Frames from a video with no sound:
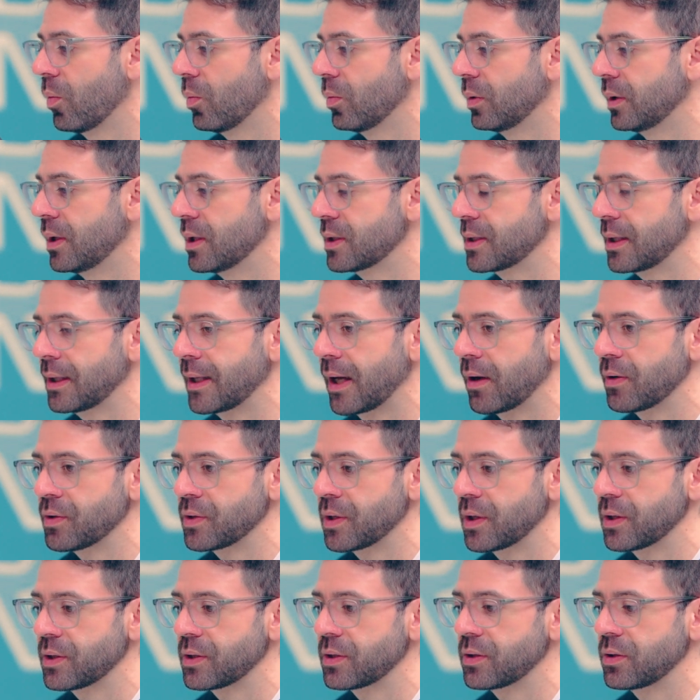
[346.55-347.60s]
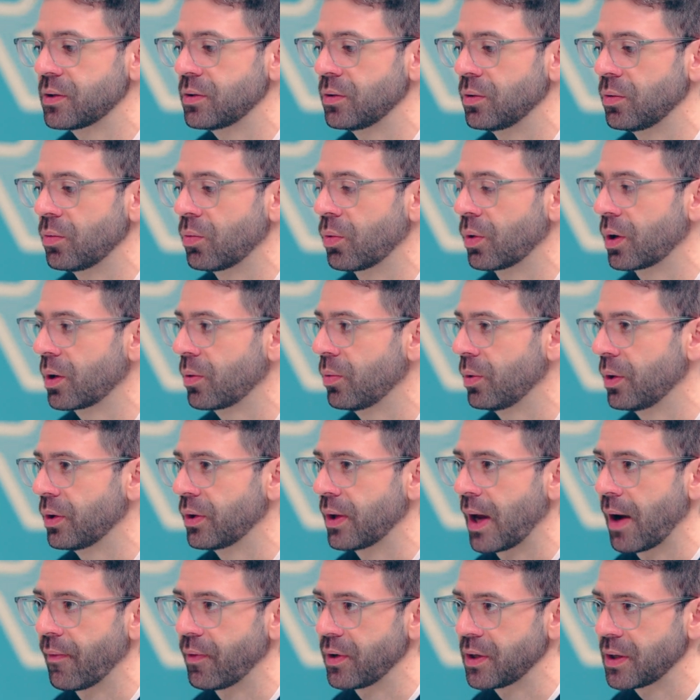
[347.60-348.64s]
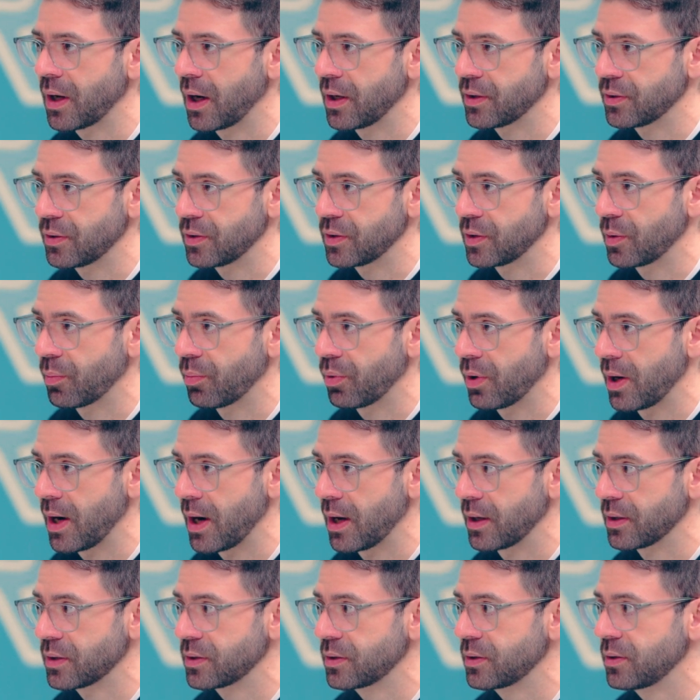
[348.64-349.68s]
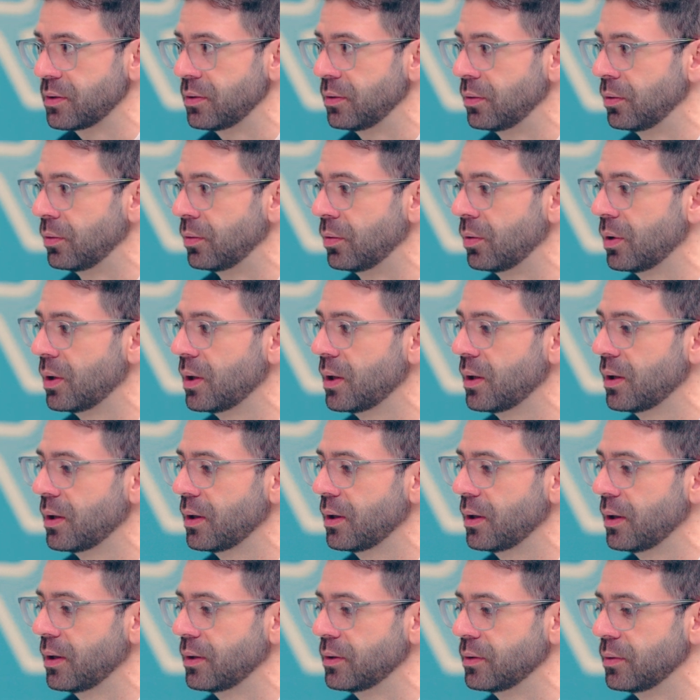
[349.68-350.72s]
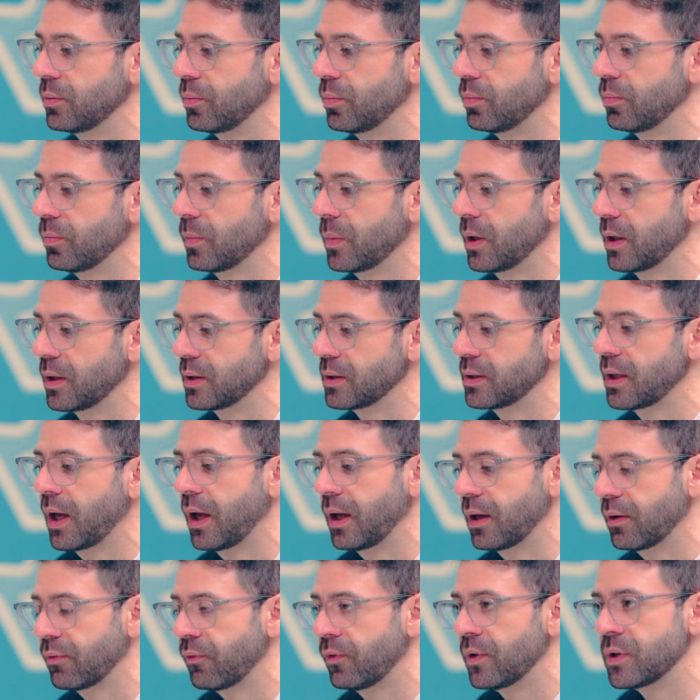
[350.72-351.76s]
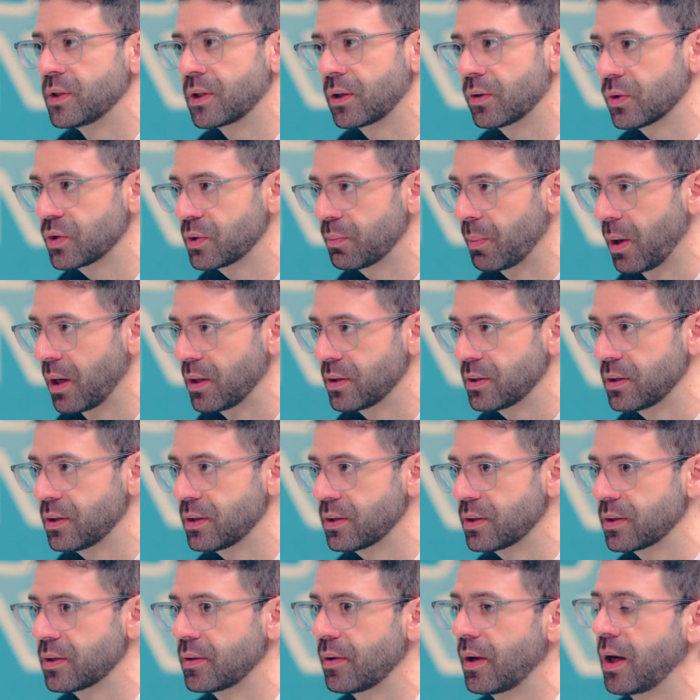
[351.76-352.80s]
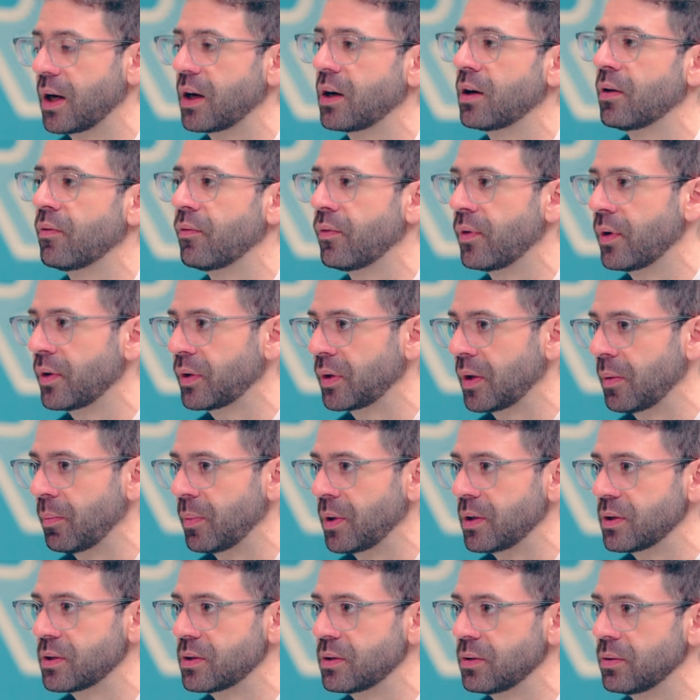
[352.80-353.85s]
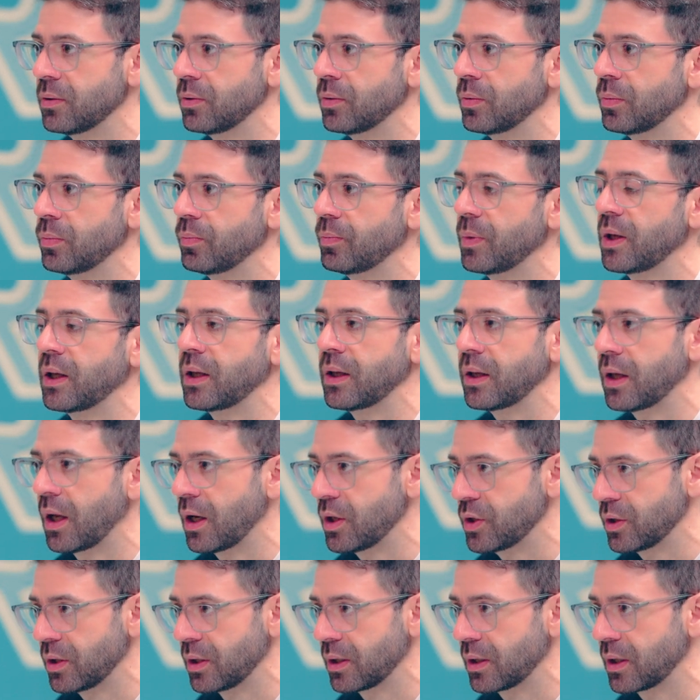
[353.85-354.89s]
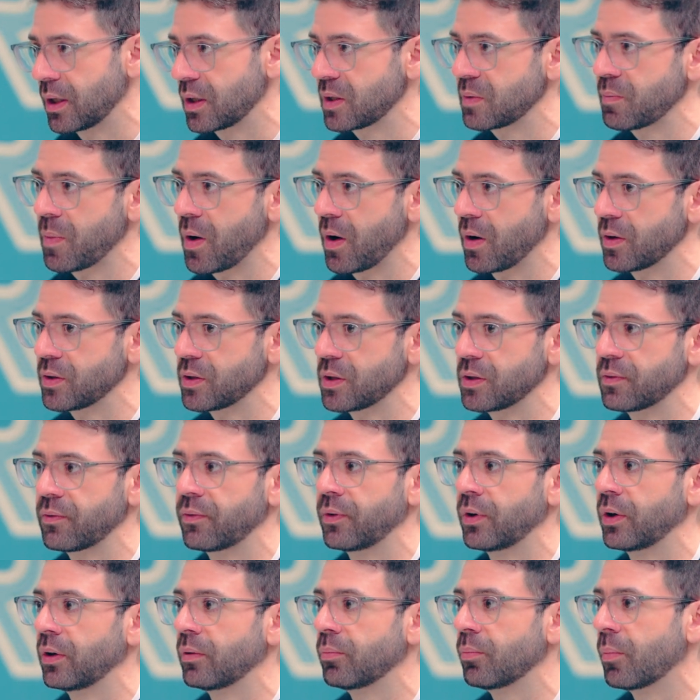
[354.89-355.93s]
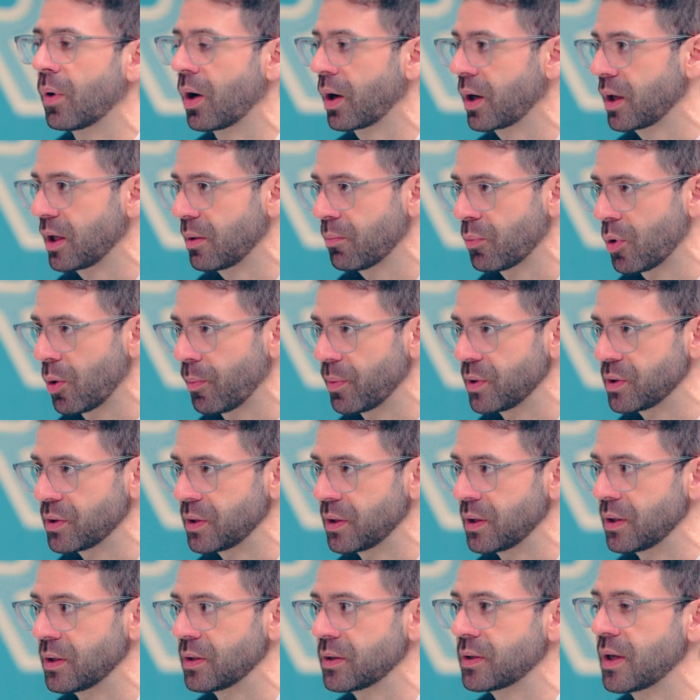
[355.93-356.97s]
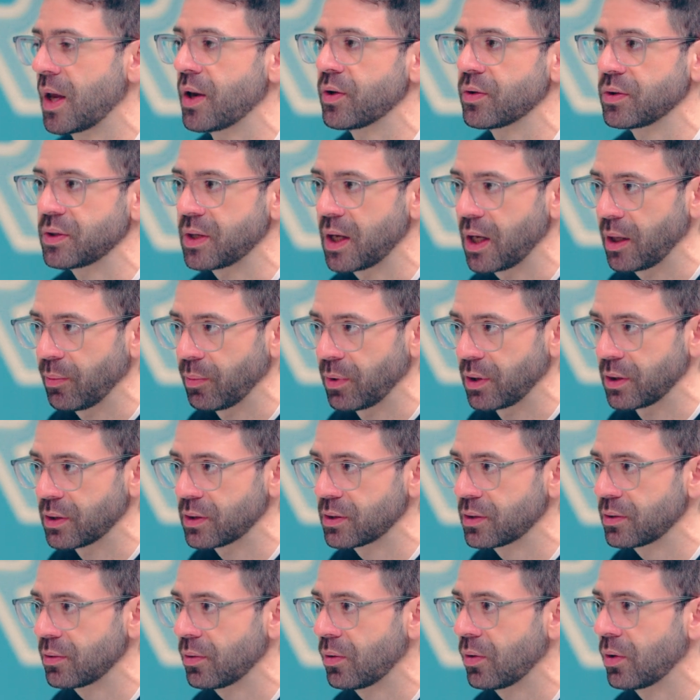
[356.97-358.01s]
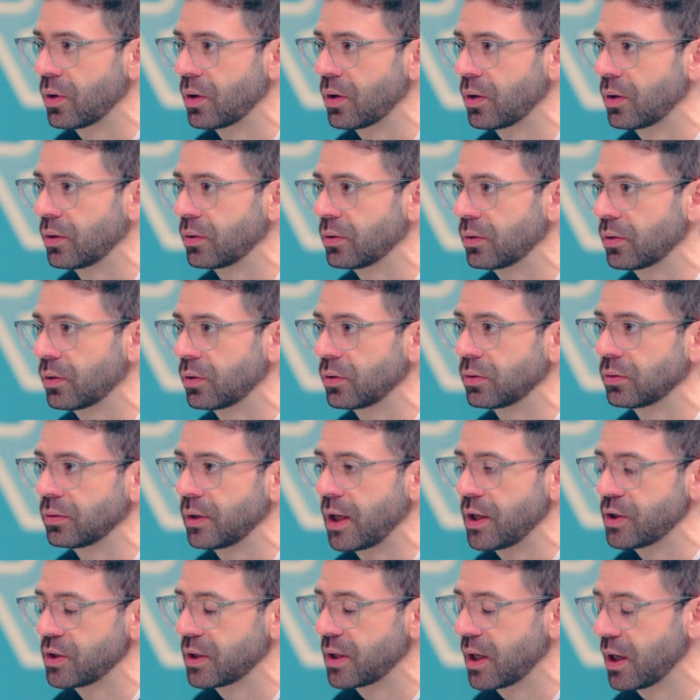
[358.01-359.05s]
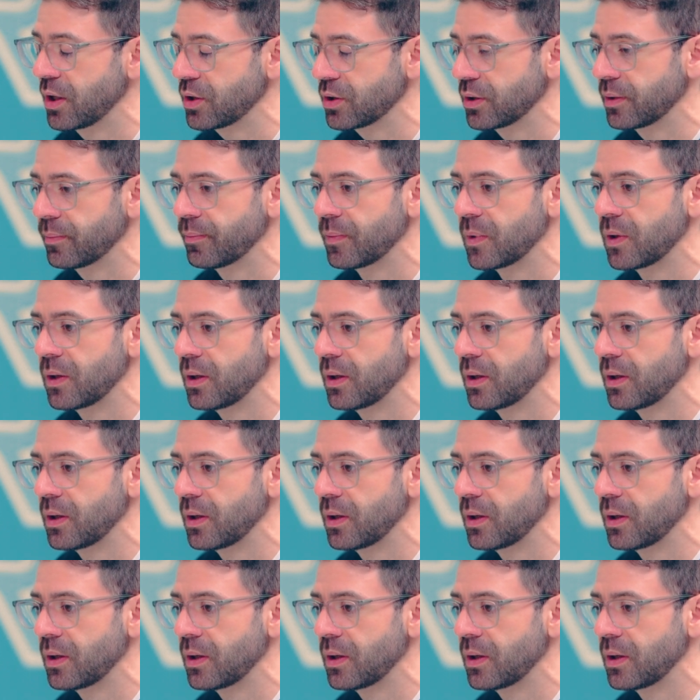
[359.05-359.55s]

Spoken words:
This allows us to work with advertisers or brands to take physical spaces and convert them into engaging experiences for marketing purposes, entertainment, or education.